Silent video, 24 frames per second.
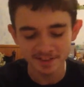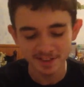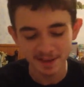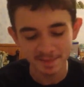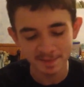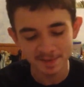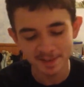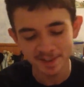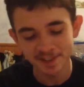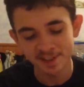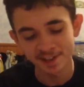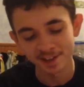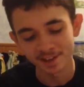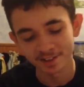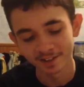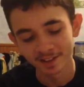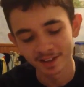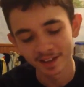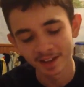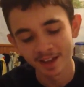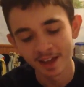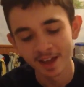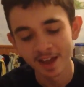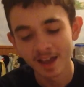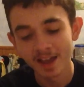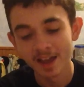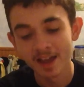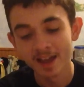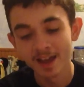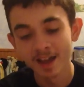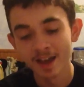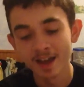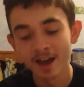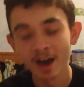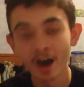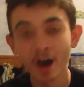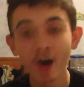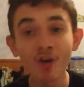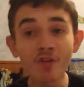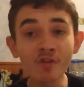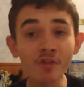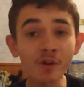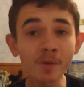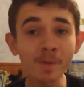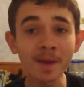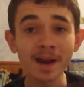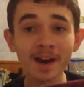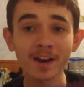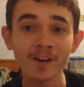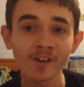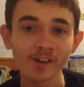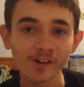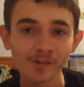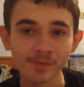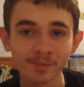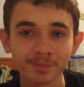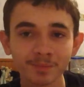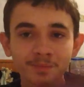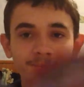episode. Overbarrel.